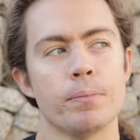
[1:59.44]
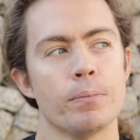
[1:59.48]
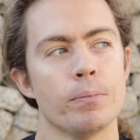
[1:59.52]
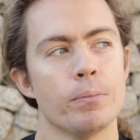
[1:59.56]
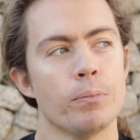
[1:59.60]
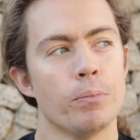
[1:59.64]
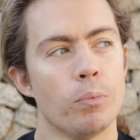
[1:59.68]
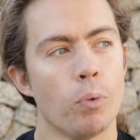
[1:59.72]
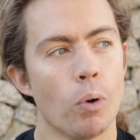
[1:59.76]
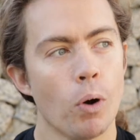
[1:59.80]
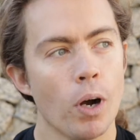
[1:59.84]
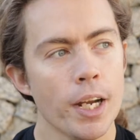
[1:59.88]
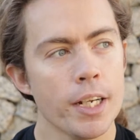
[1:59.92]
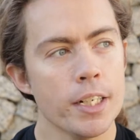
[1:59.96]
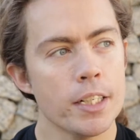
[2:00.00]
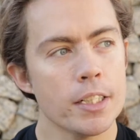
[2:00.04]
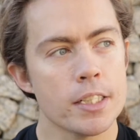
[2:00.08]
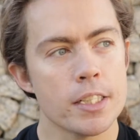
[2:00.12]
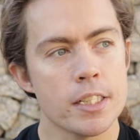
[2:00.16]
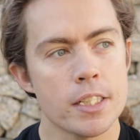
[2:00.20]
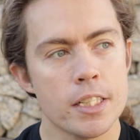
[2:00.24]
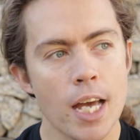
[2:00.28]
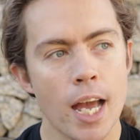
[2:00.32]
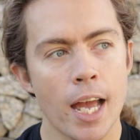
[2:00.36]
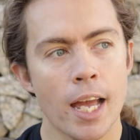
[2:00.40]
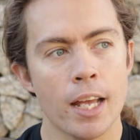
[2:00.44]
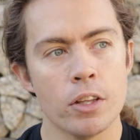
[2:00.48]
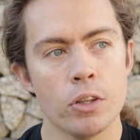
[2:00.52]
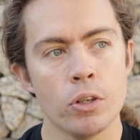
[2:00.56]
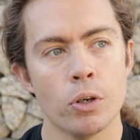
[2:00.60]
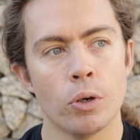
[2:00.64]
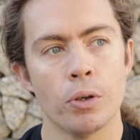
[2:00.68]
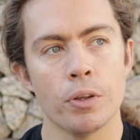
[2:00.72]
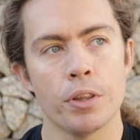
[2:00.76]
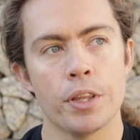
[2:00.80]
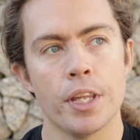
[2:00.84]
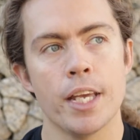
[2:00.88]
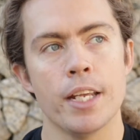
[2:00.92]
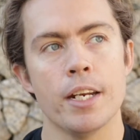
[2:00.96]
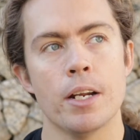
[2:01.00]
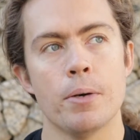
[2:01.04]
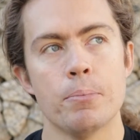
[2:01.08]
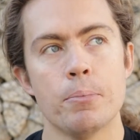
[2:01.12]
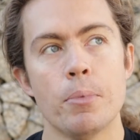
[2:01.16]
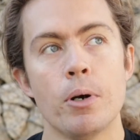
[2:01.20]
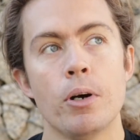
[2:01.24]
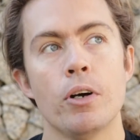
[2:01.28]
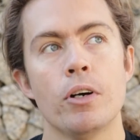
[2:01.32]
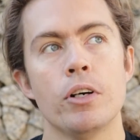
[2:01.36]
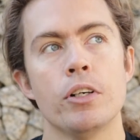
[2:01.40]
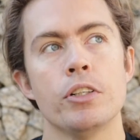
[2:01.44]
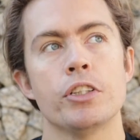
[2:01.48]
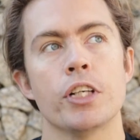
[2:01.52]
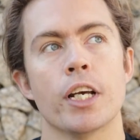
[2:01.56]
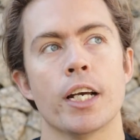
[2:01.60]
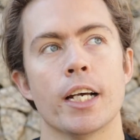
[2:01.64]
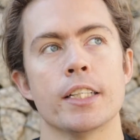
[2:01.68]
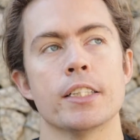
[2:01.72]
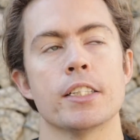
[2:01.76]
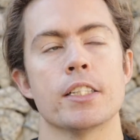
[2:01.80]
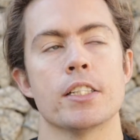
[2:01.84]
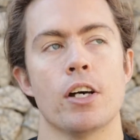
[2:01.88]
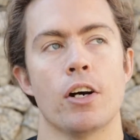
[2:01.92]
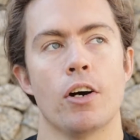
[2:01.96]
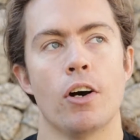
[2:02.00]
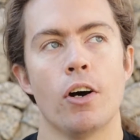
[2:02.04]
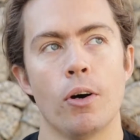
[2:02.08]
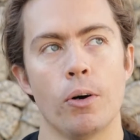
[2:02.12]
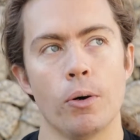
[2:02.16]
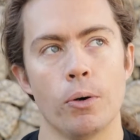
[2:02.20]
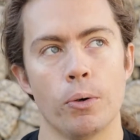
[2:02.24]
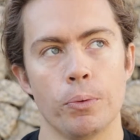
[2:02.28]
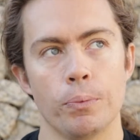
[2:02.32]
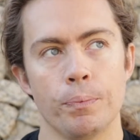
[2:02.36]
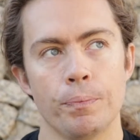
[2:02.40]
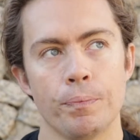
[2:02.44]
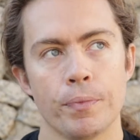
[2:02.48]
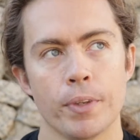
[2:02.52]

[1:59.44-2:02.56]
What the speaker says: why does that not then emerge as the whole?